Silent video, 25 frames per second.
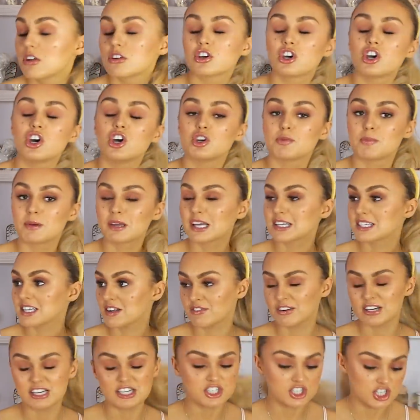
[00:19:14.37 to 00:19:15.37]
Good, because I
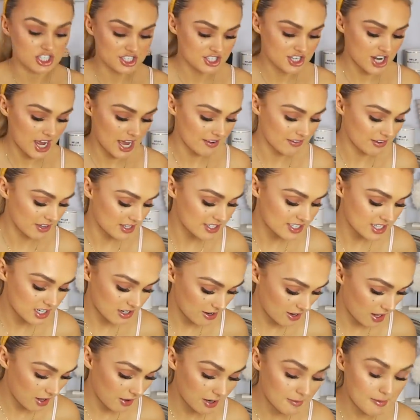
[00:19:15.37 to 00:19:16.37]
really should shave
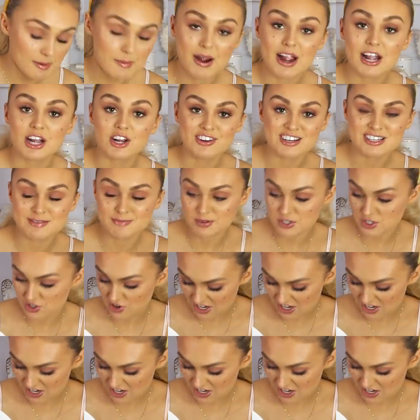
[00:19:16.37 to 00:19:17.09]
considering I'm gonna be wearing Christmas